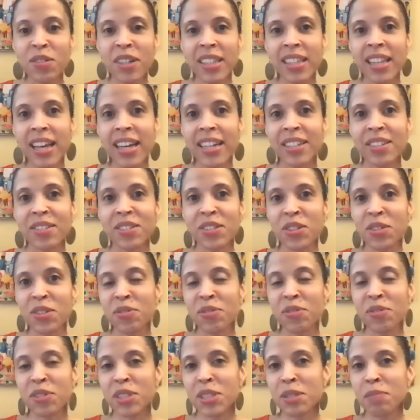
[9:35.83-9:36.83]
I'd like you to
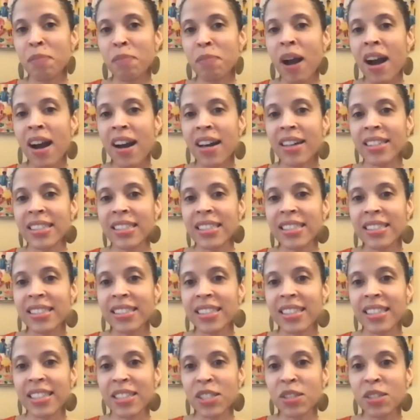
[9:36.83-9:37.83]
respond
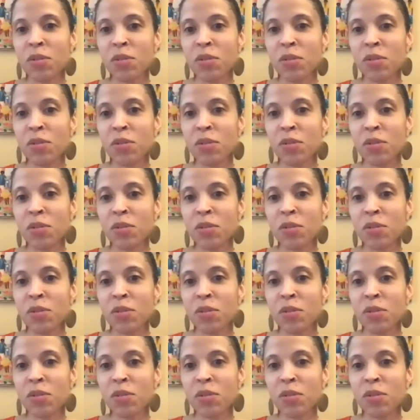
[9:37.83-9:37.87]
to this